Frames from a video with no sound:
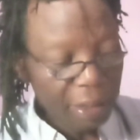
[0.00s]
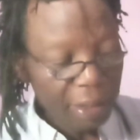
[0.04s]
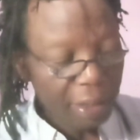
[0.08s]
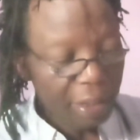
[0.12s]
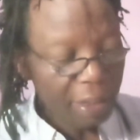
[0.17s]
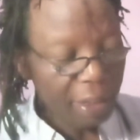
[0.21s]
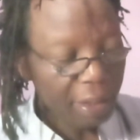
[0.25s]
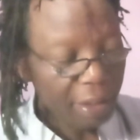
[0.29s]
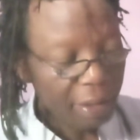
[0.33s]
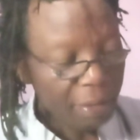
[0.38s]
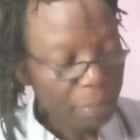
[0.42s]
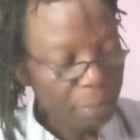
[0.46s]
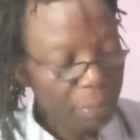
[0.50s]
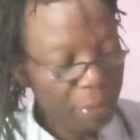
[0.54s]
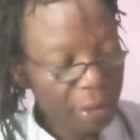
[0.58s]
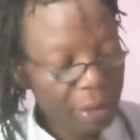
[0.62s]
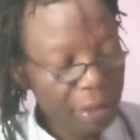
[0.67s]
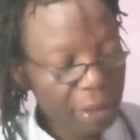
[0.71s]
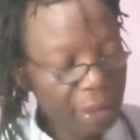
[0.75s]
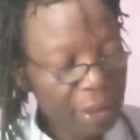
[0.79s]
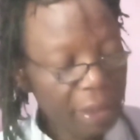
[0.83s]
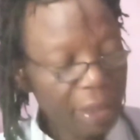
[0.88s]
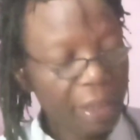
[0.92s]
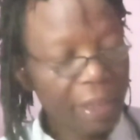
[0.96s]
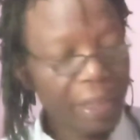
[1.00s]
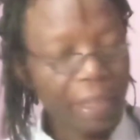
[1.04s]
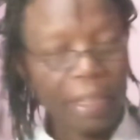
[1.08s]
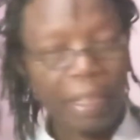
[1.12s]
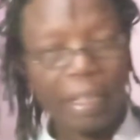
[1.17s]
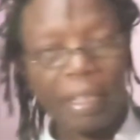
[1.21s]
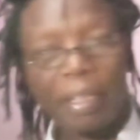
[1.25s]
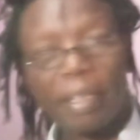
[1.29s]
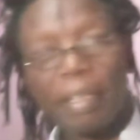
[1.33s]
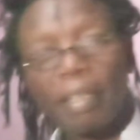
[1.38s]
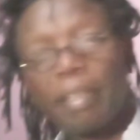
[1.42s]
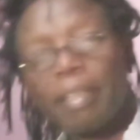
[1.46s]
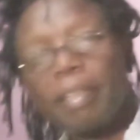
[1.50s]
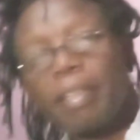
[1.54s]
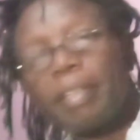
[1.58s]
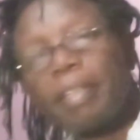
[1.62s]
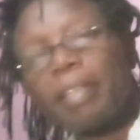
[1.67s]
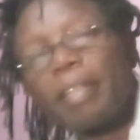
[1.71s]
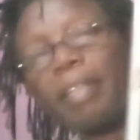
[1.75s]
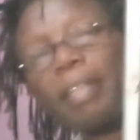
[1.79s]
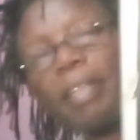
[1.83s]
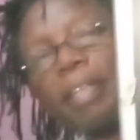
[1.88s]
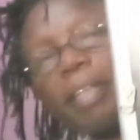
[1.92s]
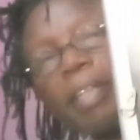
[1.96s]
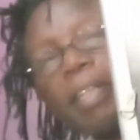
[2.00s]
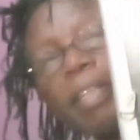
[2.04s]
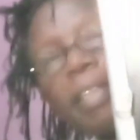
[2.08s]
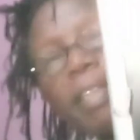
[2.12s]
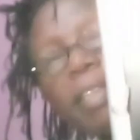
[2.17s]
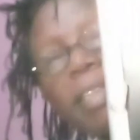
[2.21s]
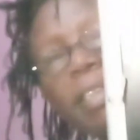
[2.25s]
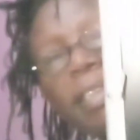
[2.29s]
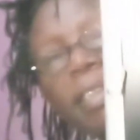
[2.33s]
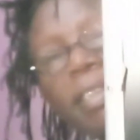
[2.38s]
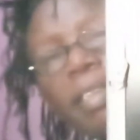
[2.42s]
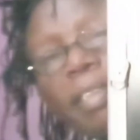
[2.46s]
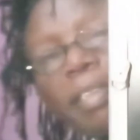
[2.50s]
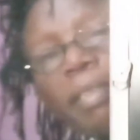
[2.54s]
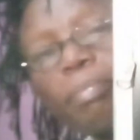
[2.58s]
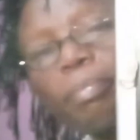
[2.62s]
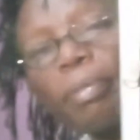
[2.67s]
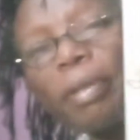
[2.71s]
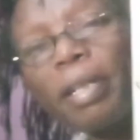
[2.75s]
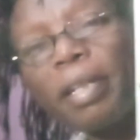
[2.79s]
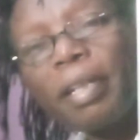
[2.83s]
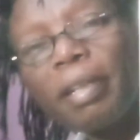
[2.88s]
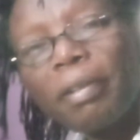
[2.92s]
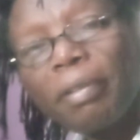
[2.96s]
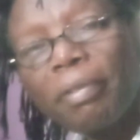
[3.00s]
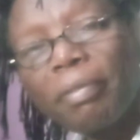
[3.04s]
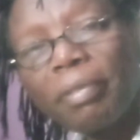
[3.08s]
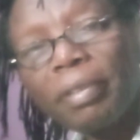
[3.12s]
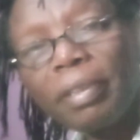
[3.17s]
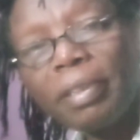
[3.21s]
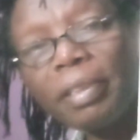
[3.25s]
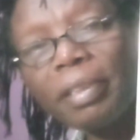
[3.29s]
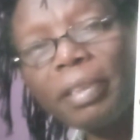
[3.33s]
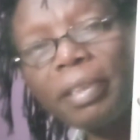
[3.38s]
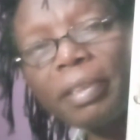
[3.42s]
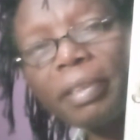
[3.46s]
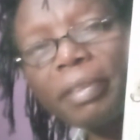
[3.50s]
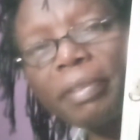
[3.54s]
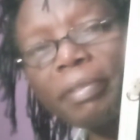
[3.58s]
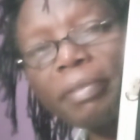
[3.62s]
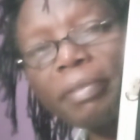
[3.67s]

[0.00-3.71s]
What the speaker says: beta decay. This is the spelling of it,